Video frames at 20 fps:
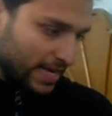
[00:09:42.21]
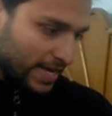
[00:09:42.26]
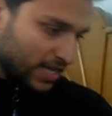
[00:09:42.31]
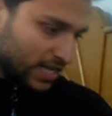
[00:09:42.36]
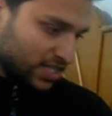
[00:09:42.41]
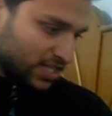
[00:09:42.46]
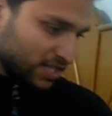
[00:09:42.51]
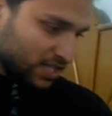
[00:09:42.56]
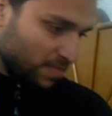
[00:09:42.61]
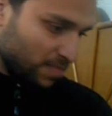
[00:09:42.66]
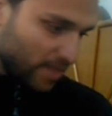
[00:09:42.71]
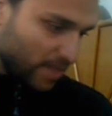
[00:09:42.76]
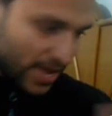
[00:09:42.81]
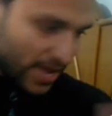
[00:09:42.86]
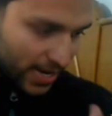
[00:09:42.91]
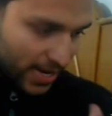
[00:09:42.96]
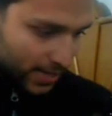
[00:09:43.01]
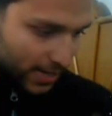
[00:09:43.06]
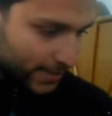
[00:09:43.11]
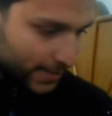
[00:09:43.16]
It's
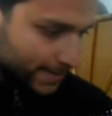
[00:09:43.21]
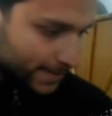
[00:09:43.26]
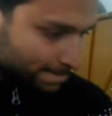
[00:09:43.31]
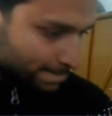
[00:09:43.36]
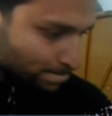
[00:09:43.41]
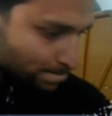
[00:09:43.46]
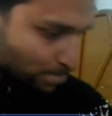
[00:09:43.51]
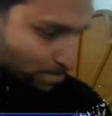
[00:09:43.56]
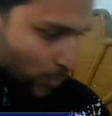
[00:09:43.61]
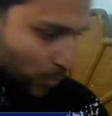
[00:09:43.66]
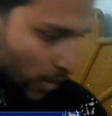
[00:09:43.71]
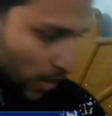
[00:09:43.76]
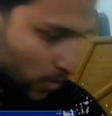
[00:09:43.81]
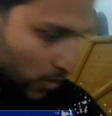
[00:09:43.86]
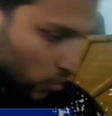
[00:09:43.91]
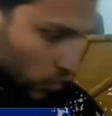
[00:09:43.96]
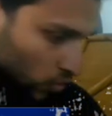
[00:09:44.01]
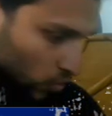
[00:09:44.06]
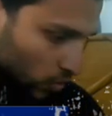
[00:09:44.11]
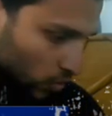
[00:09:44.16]
Make.
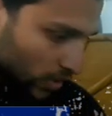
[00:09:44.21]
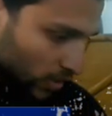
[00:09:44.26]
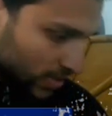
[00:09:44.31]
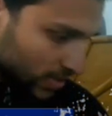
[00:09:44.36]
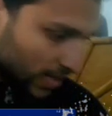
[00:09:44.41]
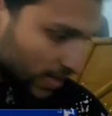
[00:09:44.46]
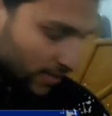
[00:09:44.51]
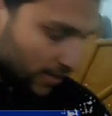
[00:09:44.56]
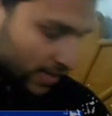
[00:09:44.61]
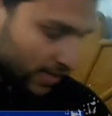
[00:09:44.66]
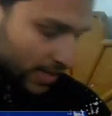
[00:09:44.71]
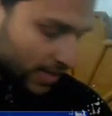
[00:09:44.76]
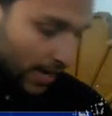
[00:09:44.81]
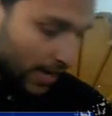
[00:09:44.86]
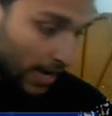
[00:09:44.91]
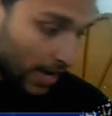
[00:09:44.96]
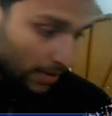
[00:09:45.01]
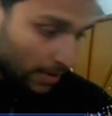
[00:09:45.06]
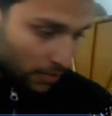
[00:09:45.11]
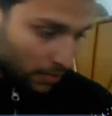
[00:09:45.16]
So he's a level 8
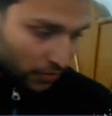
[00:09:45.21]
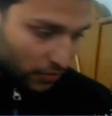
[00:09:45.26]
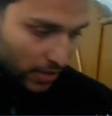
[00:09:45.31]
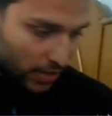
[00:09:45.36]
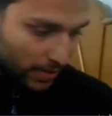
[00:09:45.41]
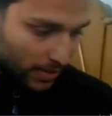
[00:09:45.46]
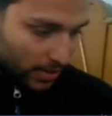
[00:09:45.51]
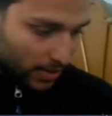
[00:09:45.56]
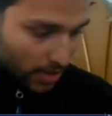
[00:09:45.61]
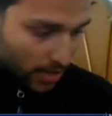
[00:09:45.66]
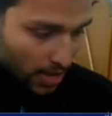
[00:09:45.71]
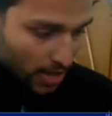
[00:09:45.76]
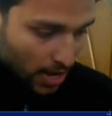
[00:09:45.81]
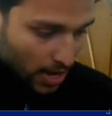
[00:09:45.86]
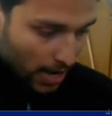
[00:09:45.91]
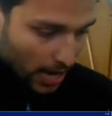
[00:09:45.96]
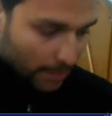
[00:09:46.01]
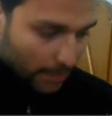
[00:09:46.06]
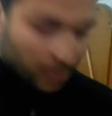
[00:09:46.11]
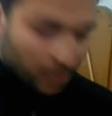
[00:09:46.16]
guy. I'm afraid, man.
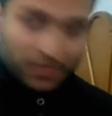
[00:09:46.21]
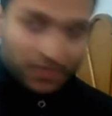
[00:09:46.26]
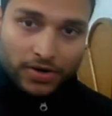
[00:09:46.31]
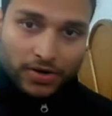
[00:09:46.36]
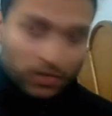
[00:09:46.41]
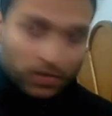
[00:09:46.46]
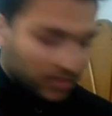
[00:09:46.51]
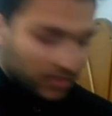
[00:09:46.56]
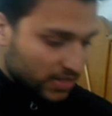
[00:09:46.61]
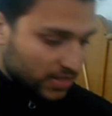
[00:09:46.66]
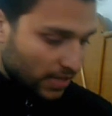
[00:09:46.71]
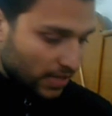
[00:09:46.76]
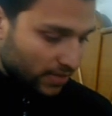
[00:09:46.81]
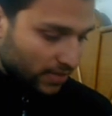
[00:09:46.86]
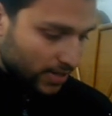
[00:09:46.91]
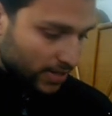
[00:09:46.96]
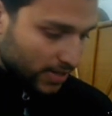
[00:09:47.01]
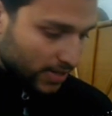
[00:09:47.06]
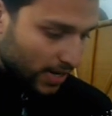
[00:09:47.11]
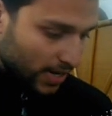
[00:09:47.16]
I'm afraid of these
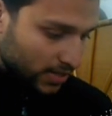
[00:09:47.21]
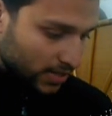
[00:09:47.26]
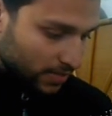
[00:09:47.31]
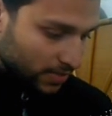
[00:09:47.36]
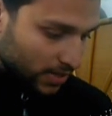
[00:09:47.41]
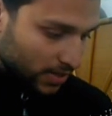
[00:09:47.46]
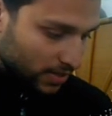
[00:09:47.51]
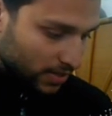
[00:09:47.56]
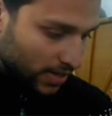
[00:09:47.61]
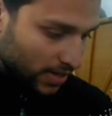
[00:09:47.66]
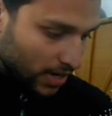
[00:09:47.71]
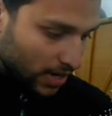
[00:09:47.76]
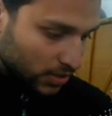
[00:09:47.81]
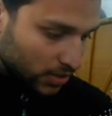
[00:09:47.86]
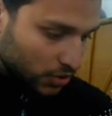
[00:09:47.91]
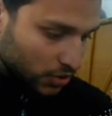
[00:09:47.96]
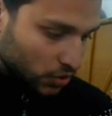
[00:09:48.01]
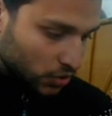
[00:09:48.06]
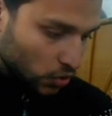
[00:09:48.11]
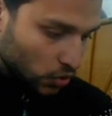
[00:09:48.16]
level 8 guys, man. They
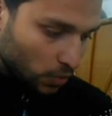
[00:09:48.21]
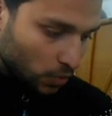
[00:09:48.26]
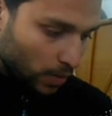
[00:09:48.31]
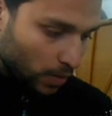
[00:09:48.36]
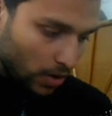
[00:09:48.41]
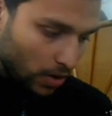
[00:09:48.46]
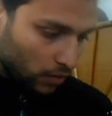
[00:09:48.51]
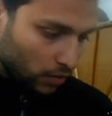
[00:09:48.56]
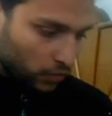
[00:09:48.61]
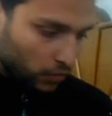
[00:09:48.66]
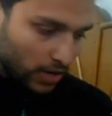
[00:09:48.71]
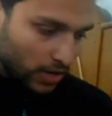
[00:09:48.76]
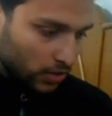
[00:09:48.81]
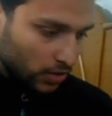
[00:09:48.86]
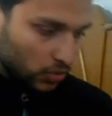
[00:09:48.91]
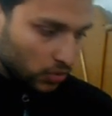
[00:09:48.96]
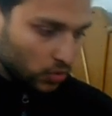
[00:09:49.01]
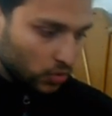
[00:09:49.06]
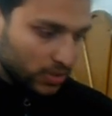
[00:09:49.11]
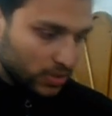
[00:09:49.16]
are so powerful. I
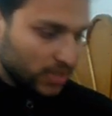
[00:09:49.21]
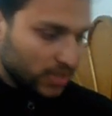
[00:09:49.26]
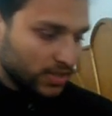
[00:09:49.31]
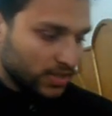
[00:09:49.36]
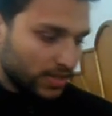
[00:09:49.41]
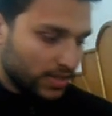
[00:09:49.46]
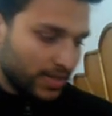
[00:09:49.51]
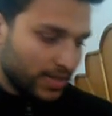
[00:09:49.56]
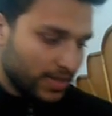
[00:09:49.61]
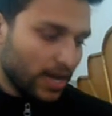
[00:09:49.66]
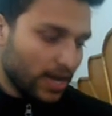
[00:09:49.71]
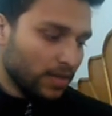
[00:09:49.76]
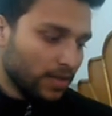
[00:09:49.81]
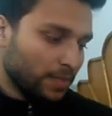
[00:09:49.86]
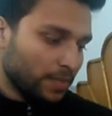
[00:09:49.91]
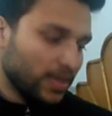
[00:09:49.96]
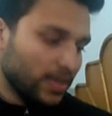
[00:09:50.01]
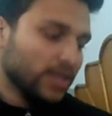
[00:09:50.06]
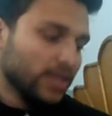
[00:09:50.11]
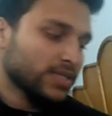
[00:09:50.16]
don't know. They are
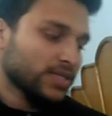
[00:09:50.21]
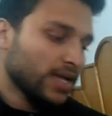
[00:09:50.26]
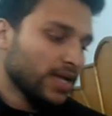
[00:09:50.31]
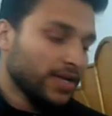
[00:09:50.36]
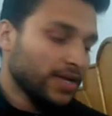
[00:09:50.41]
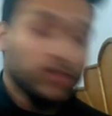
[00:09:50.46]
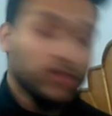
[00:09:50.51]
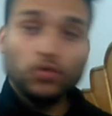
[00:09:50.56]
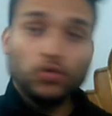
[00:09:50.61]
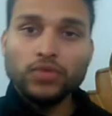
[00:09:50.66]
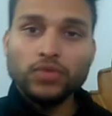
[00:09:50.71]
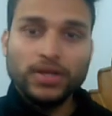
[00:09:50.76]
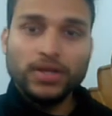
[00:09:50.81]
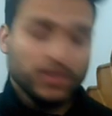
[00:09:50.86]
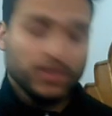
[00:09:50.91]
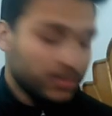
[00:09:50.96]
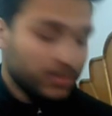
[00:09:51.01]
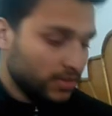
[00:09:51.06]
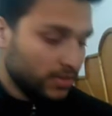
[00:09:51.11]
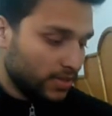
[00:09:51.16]
the players that
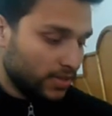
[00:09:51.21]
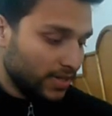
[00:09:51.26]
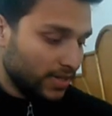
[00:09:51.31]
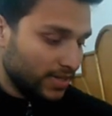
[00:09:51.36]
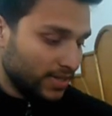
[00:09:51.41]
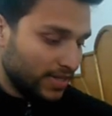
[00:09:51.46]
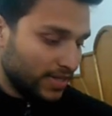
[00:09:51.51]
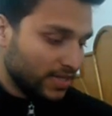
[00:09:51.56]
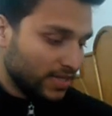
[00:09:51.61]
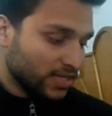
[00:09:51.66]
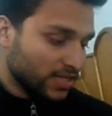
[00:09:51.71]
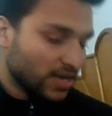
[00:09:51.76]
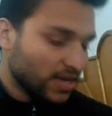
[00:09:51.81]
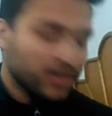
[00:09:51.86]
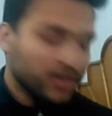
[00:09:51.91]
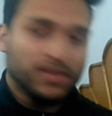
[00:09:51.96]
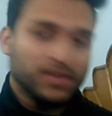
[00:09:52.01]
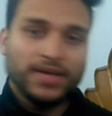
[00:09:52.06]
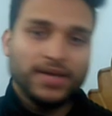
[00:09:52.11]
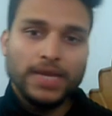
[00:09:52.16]
they just
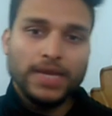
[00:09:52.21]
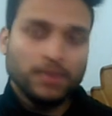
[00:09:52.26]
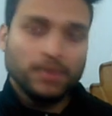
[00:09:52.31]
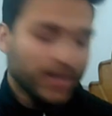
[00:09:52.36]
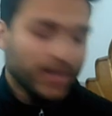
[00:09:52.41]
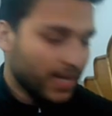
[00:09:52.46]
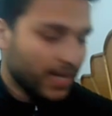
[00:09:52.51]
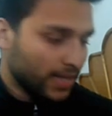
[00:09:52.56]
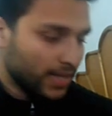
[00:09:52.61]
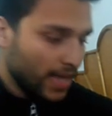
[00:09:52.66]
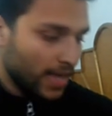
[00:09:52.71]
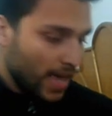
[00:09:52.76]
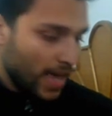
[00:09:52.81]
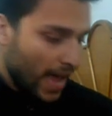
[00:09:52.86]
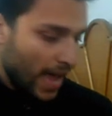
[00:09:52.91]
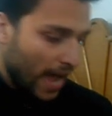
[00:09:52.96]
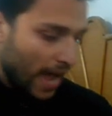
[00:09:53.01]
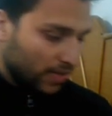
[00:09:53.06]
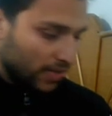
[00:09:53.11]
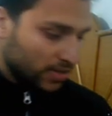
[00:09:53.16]
started the game again.
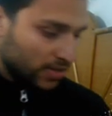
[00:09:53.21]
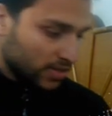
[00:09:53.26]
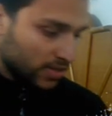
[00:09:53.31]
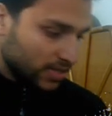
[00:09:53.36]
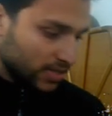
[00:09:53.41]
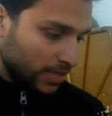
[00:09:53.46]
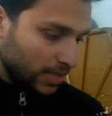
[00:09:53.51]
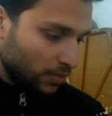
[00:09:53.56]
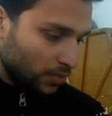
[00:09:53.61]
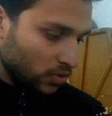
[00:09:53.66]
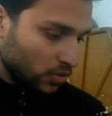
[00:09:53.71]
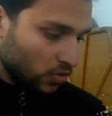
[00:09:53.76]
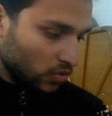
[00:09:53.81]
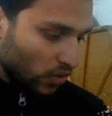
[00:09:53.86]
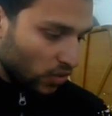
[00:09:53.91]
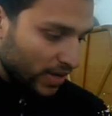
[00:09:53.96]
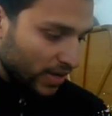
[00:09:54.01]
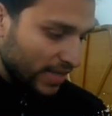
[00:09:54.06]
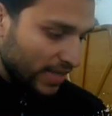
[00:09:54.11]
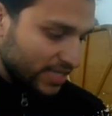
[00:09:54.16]
And they just keep on
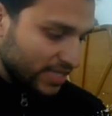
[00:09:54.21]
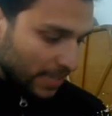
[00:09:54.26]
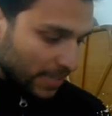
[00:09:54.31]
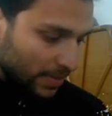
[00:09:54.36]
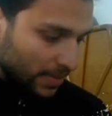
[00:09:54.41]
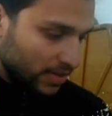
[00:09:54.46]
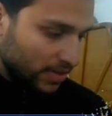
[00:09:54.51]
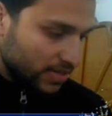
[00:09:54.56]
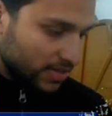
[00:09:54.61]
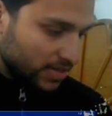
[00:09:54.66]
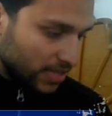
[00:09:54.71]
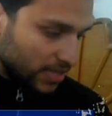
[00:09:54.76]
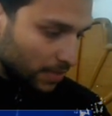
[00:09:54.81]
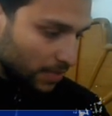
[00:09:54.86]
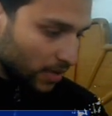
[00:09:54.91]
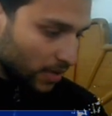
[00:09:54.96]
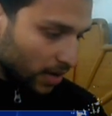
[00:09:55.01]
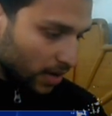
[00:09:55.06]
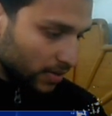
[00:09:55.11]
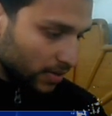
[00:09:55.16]
going and jamming the
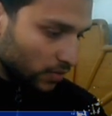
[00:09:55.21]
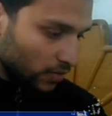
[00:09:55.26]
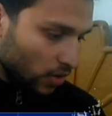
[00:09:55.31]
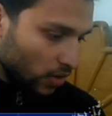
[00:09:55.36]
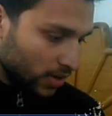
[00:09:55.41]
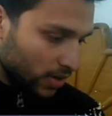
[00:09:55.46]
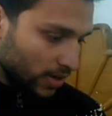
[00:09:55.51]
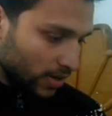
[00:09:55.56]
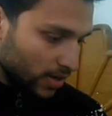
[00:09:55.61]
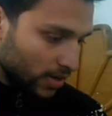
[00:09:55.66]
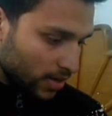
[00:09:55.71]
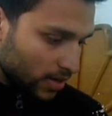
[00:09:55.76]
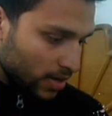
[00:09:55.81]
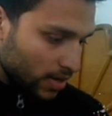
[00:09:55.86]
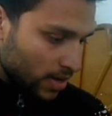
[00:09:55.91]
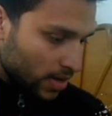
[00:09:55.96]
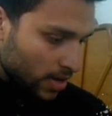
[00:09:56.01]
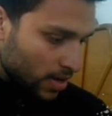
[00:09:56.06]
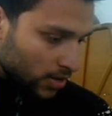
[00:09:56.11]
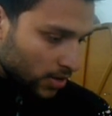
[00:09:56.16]
same card they want.
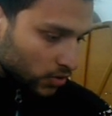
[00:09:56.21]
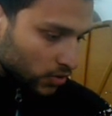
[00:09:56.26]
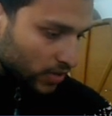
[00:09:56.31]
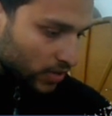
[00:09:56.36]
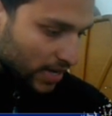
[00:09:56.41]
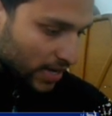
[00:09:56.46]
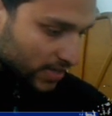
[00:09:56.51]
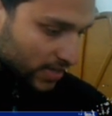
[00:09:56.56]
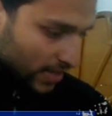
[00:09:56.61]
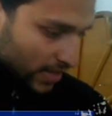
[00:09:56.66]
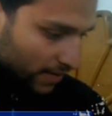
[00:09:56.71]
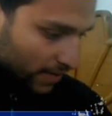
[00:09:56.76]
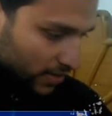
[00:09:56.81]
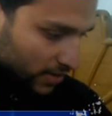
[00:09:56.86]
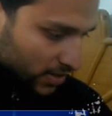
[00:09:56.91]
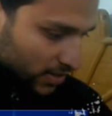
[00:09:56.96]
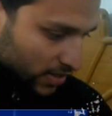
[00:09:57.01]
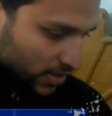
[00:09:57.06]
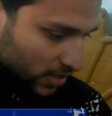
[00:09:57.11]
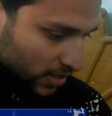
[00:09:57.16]
So he has a
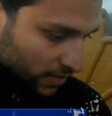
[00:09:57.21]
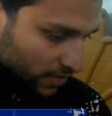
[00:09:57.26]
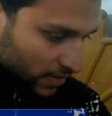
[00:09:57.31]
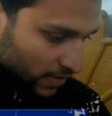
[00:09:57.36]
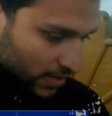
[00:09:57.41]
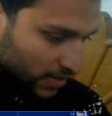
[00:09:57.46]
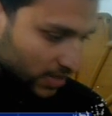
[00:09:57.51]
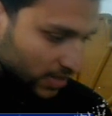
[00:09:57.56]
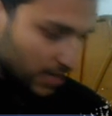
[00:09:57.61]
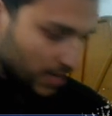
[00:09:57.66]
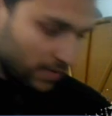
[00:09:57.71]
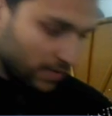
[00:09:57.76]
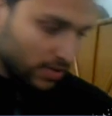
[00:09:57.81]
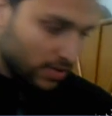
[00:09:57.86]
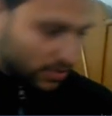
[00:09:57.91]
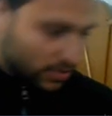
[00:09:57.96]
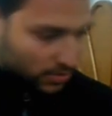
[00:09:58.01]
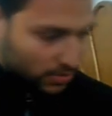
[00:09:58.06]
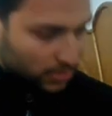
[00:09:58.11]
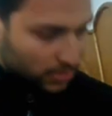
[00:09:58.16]
level 6 furnace. I
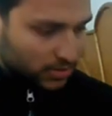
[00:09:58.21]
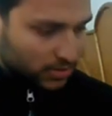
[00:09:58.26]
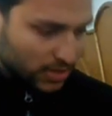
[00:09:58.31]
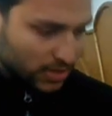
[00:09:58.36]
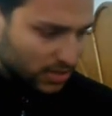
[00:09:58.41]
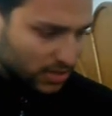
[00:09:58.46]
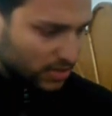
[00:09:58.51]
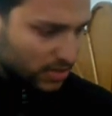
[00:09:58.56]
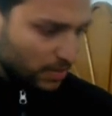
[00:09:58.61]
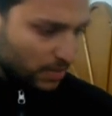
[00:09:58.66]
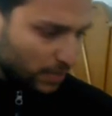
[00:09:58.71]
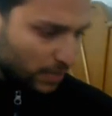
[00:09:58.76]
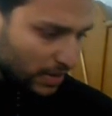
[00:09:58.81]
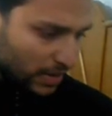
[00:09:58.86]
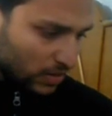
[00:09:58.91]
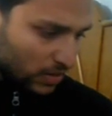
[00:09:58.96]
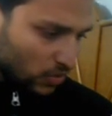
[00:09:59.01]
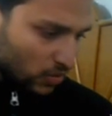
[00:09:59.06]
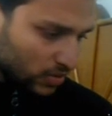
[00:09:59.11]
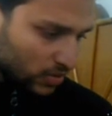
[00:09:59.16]
will just
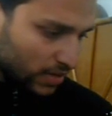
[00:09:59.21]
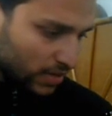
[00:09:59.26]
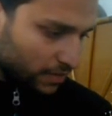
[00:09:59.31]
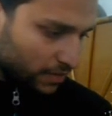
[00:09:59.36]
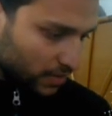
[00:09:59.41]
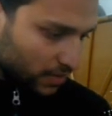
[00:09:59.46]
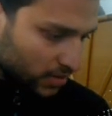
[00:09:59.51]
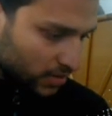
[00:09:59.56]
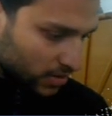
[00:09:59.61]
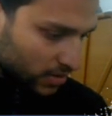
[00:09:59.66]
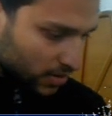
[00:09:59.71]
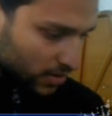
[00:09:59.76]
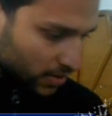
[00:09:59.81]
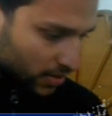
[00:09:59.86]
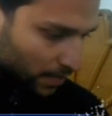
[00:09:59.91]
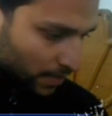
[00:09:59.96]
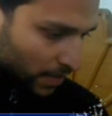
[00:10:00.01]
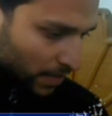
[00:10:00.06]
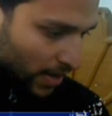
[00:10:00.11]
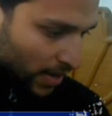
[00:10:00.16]
simply ignore that furnace
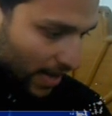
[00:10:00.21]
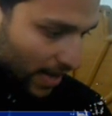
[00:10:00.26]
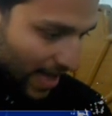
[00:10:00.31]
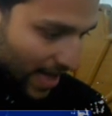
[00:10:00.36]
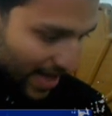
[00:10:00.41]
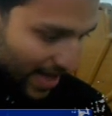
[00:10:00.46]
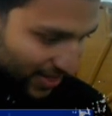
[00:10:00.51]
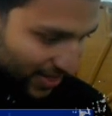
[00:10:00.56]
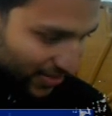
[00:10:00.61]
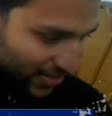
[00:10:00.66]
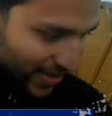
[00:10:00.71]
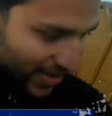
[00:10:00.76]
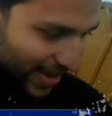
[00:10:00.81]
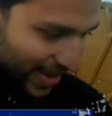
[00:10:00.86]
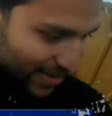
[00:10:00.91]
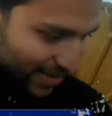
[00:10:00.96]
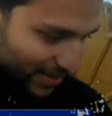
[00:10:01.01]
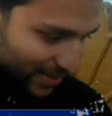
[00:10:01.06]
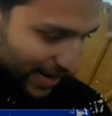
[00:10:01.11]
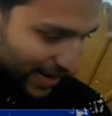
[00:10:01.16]
here. And look
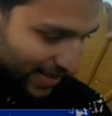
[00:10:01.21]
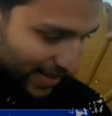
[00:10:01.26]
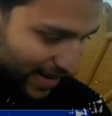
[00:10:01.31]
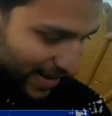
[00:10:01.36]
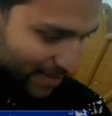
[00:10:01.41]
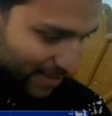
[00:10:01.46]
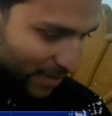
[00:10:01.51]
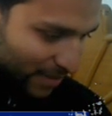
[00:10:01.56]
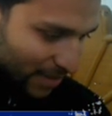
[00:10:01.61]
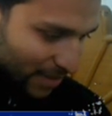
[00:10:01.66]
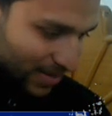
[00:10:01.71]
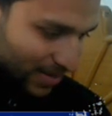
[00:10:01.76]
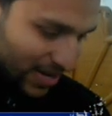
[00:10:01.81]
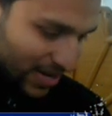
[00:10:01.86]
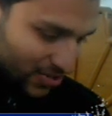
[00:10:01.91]
at my light barb.